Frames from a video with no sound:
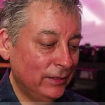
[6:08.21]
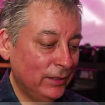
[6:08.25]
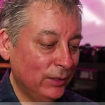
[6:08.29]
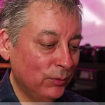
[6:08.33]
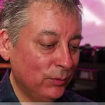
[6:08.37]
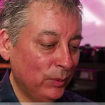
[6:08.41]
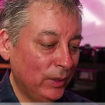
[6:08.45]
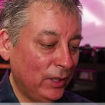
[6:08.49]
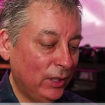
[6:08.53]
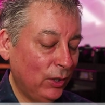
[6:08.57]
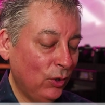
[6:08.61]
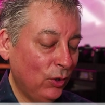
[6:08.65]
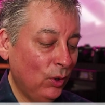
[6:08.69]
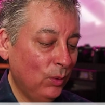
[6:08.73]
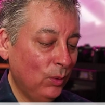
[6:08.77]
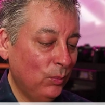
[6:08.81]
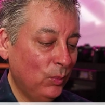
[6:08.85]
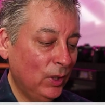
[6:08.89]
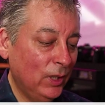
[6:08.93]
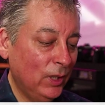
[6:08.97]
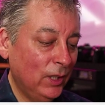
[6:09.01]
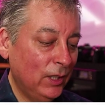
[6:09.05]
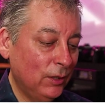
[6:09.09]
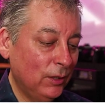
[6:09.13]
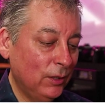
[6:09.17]
it says, with the O
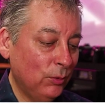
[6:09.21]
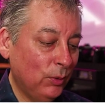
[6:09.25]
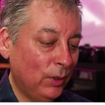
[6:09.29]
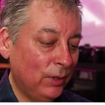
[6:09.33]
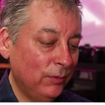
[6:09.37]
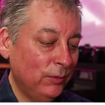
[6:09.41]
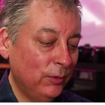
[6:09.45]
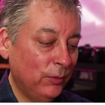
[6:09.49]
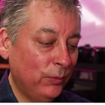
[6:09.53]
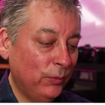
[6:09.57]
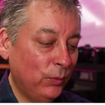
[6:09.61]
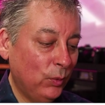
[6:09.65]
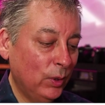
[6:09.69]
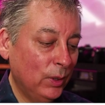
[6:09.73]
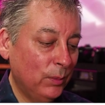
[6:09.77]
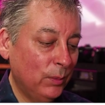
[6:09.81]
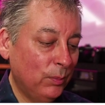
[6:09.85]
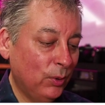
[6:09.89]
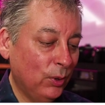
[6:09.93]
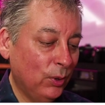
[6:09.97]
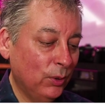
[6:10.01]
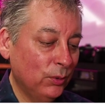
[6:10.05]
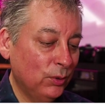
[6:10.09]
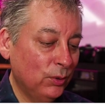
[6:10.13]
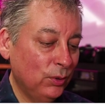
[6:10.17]
M one and twelve to forty
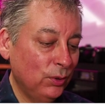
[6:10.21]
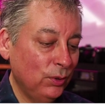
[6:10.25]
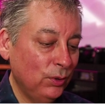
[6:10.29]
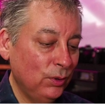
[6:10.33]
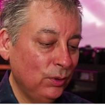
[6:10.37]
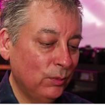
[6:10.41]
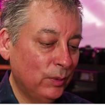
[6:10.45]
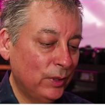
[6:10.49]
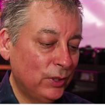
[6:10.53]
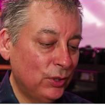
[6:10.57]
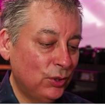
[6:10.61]
Pro two,